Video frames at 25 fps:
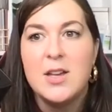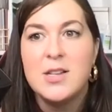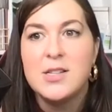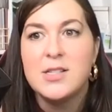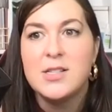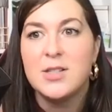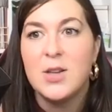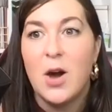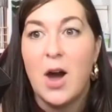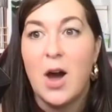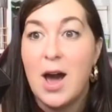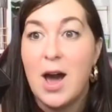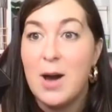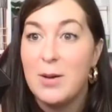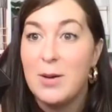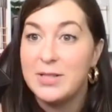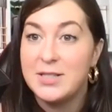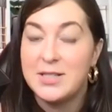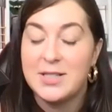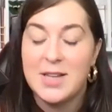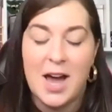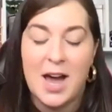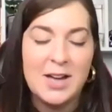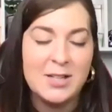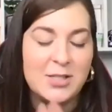So
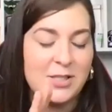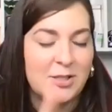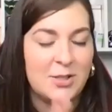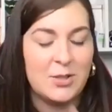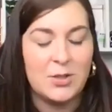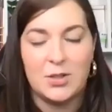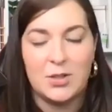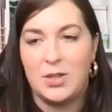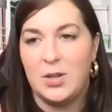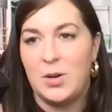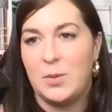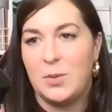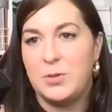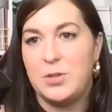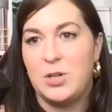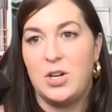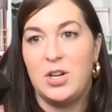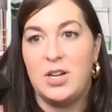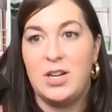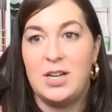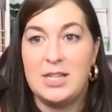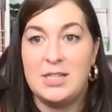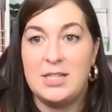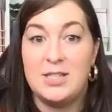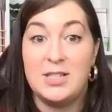I just took the
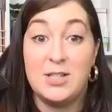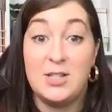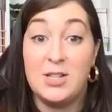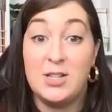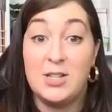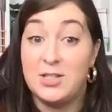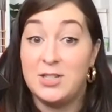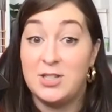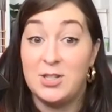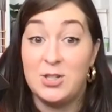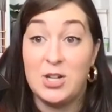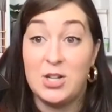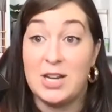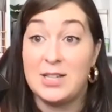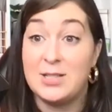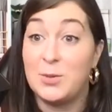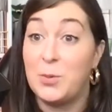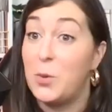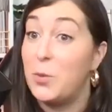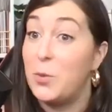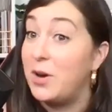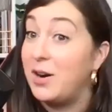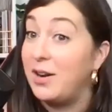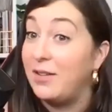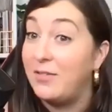opportunity to suggest,
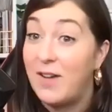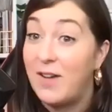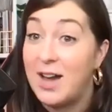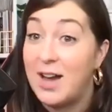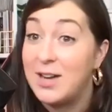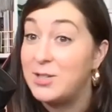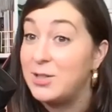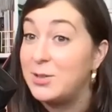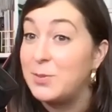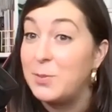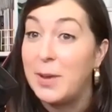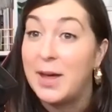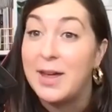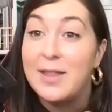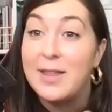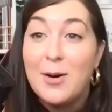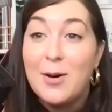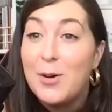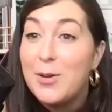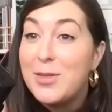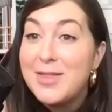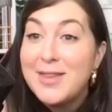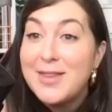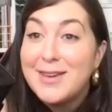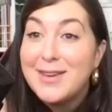well, what if I just play the
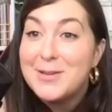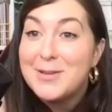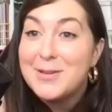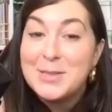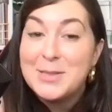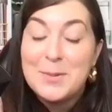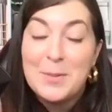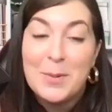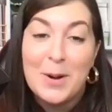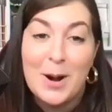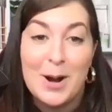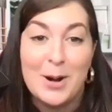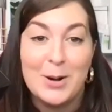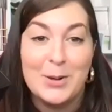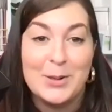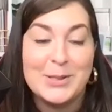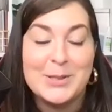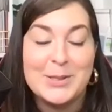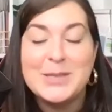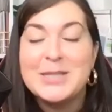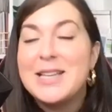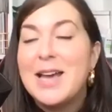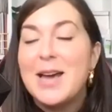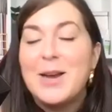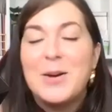whole thing on soprano?
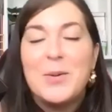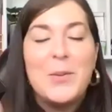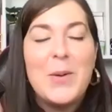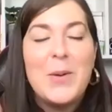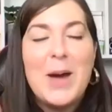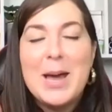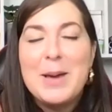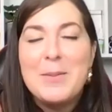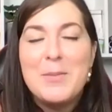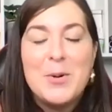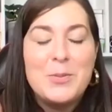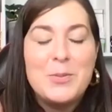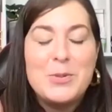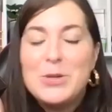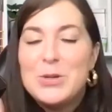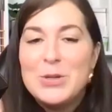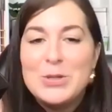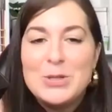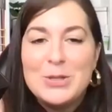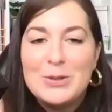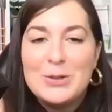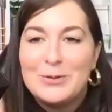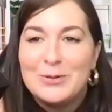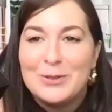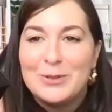It'll sound way more
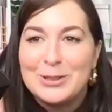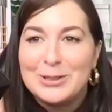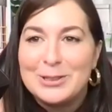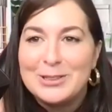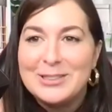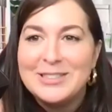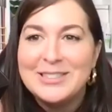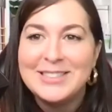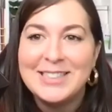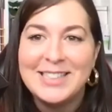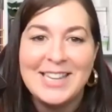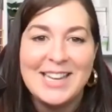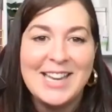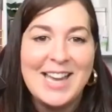beautiful.